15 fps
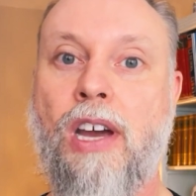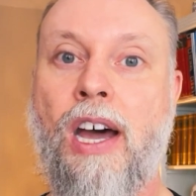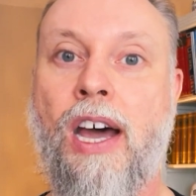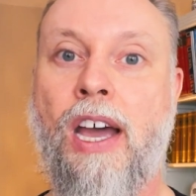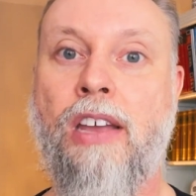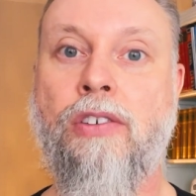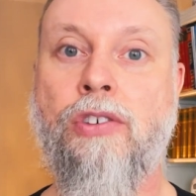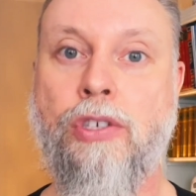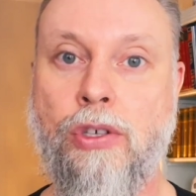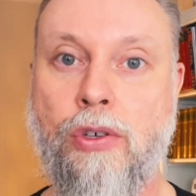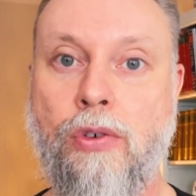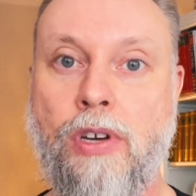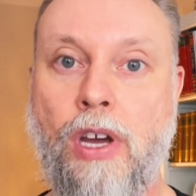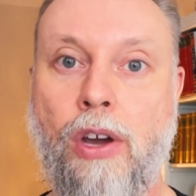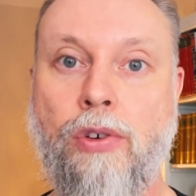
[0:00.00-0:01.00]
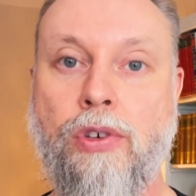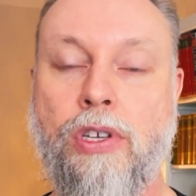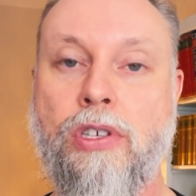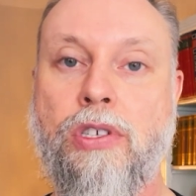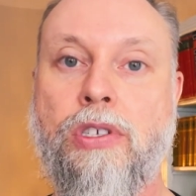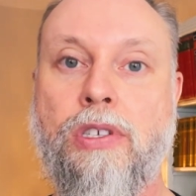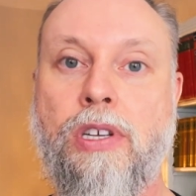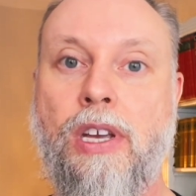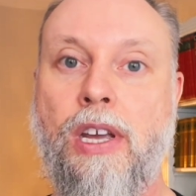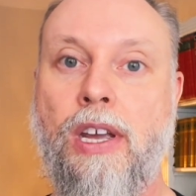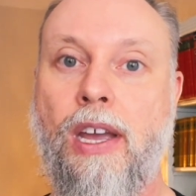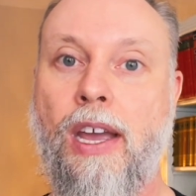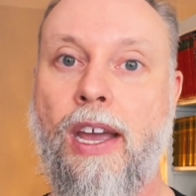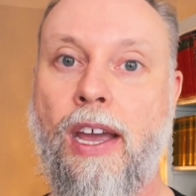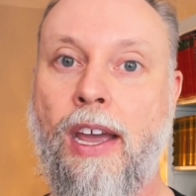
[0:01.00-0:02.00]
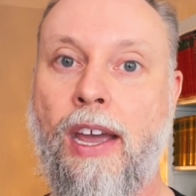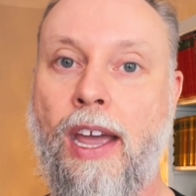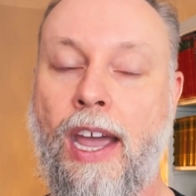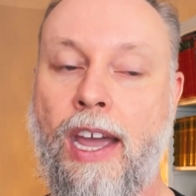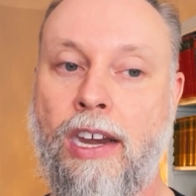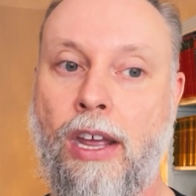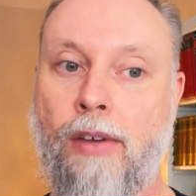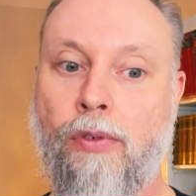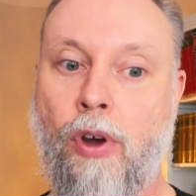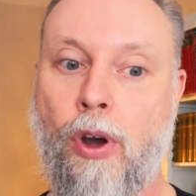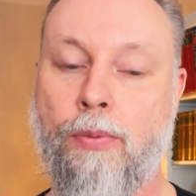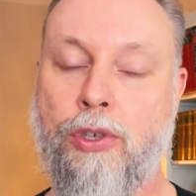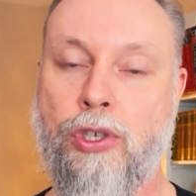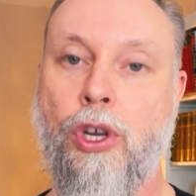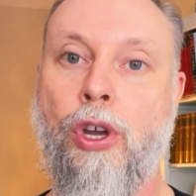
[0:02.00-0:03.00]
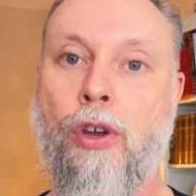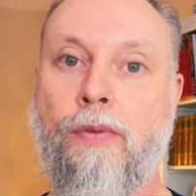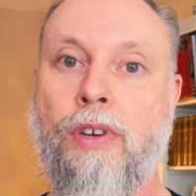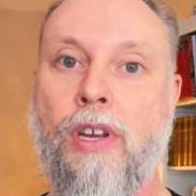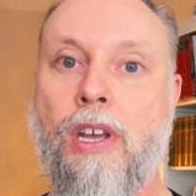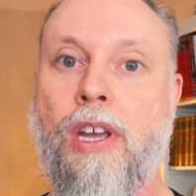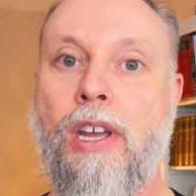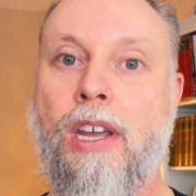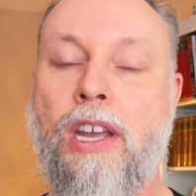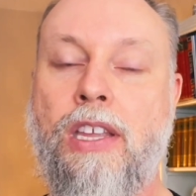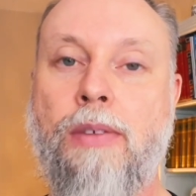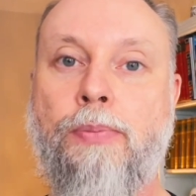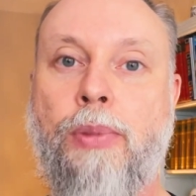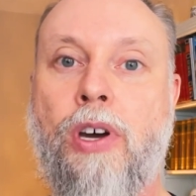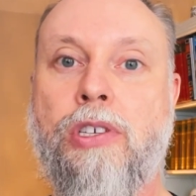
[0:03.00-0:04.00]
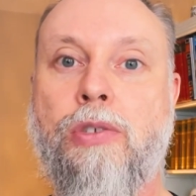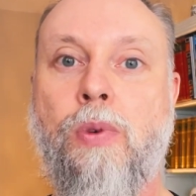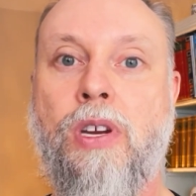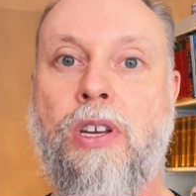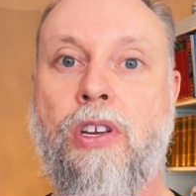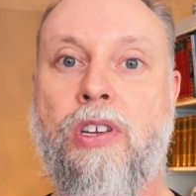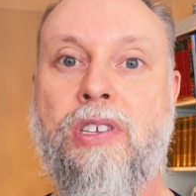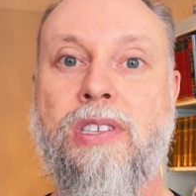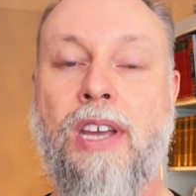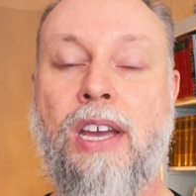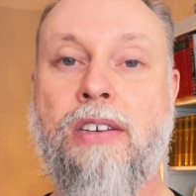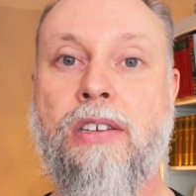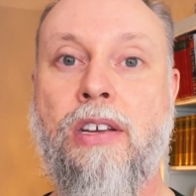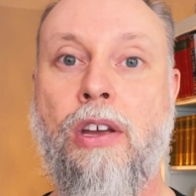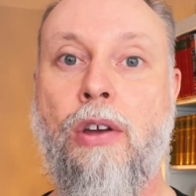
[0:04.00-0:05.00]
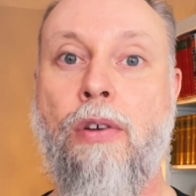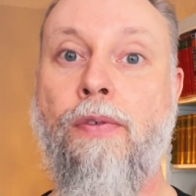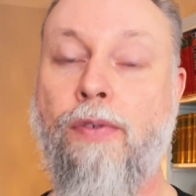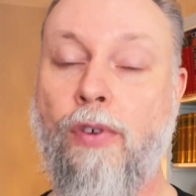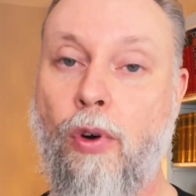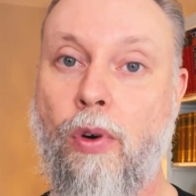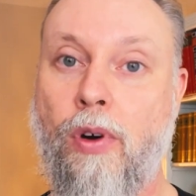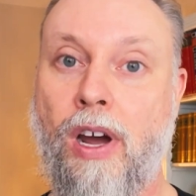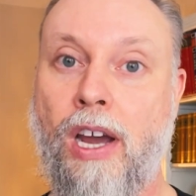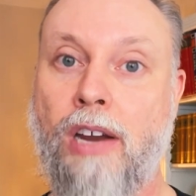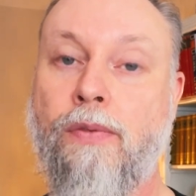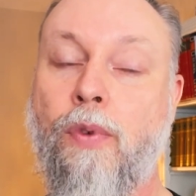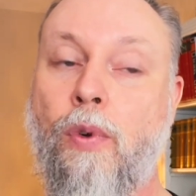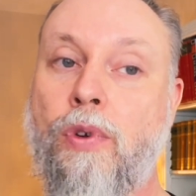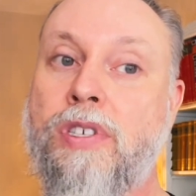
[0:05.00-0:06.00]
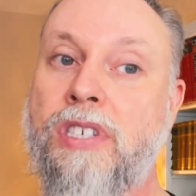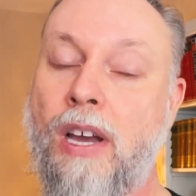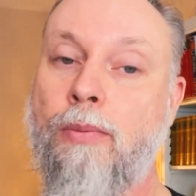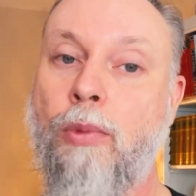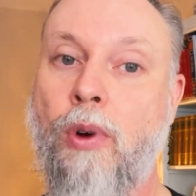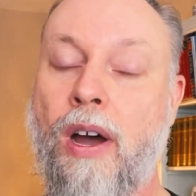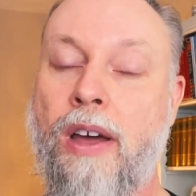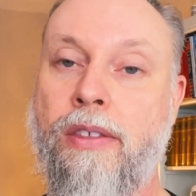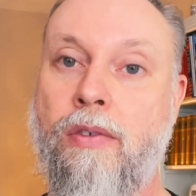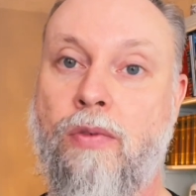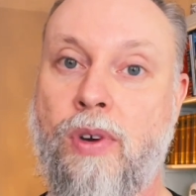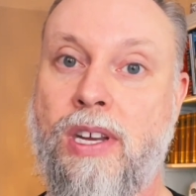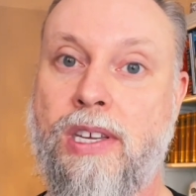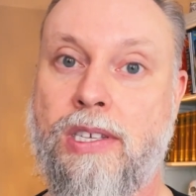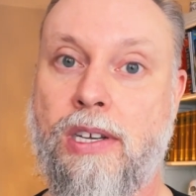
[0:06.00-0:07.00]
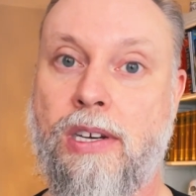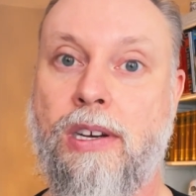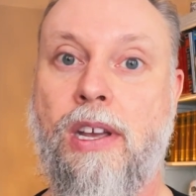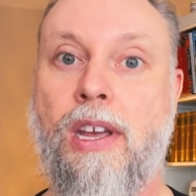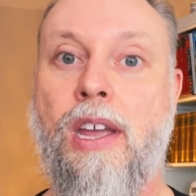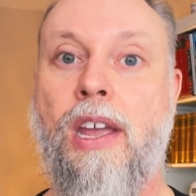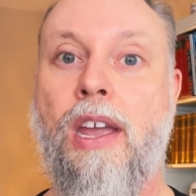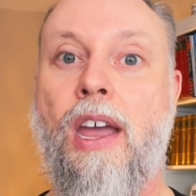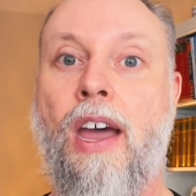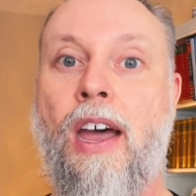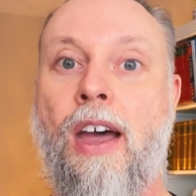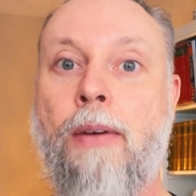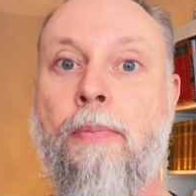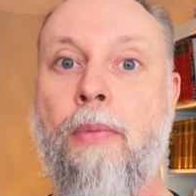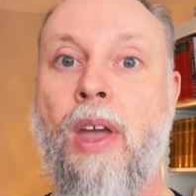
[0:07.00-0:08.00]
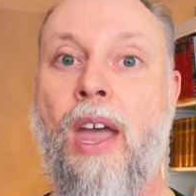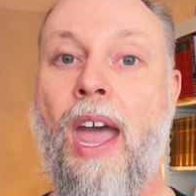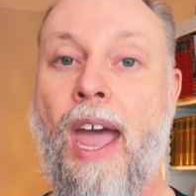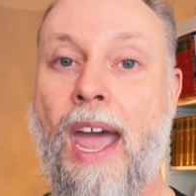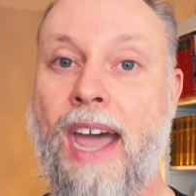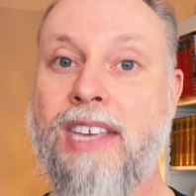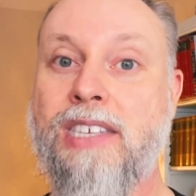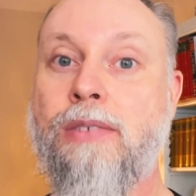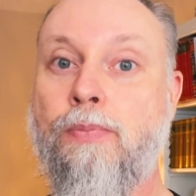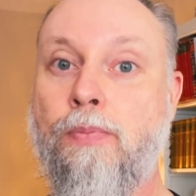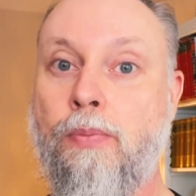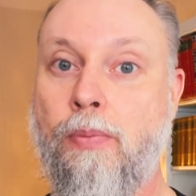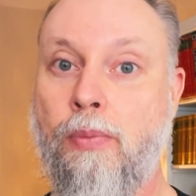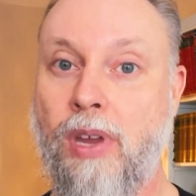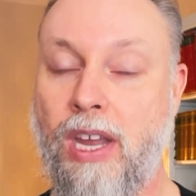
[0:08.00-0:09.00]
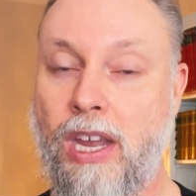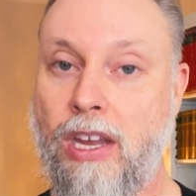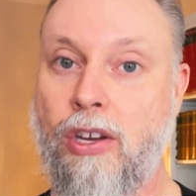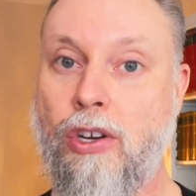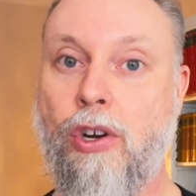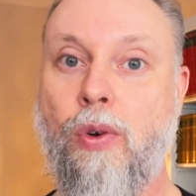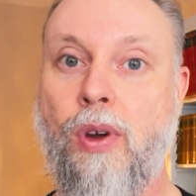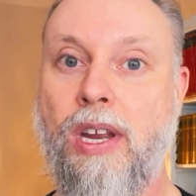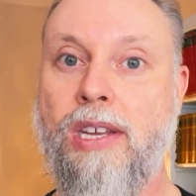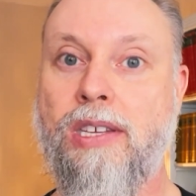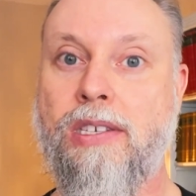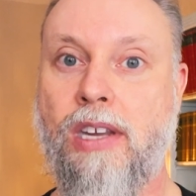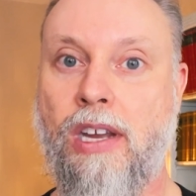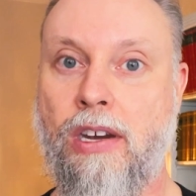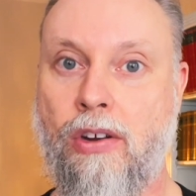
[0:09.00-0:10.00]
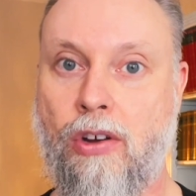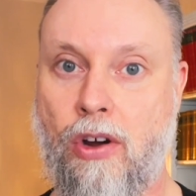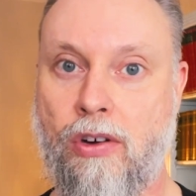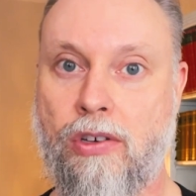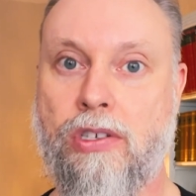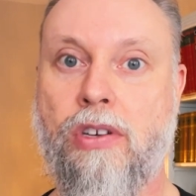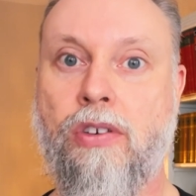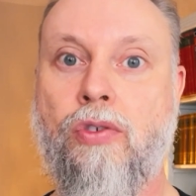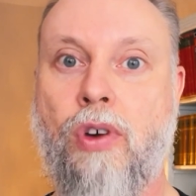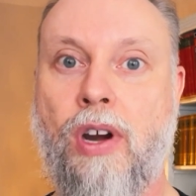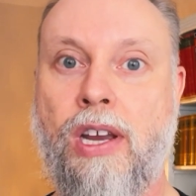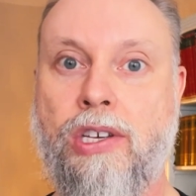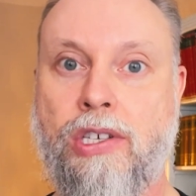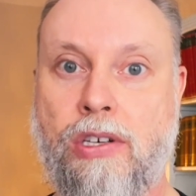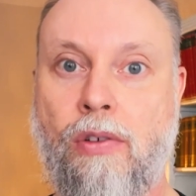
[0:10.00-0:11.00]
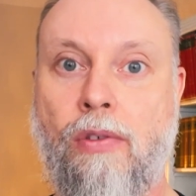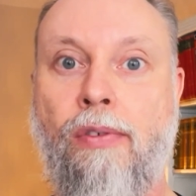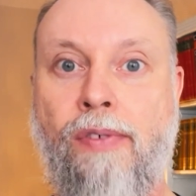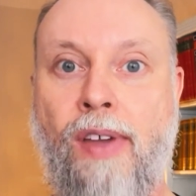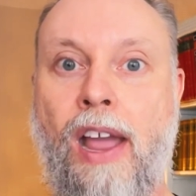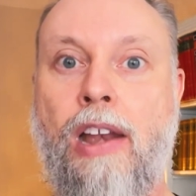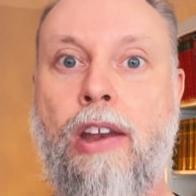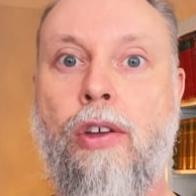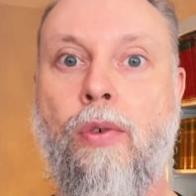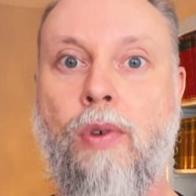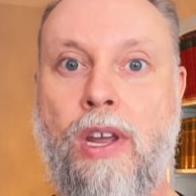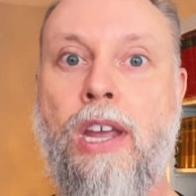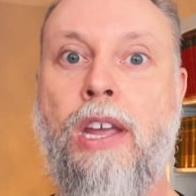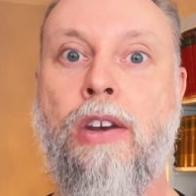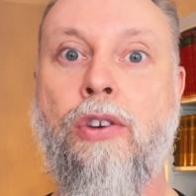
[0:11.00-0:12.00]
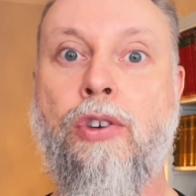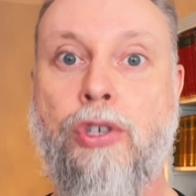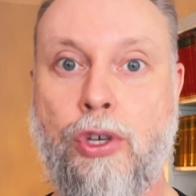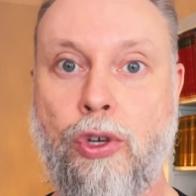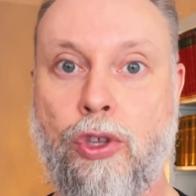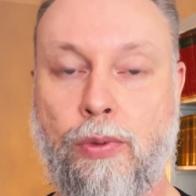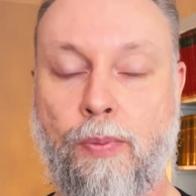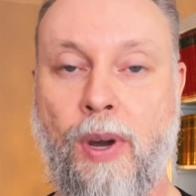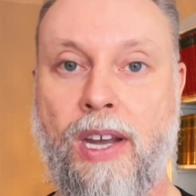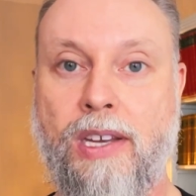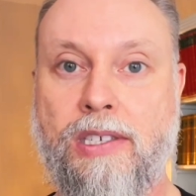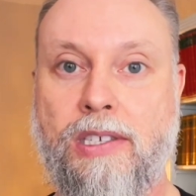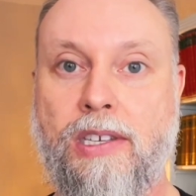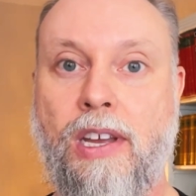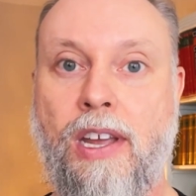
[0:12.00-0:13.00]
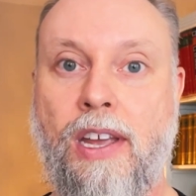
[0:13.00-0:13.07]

I do notice and have observed in the past 20 years that fluoride, for some or other reason, has increased in concentration or value in toothpaste.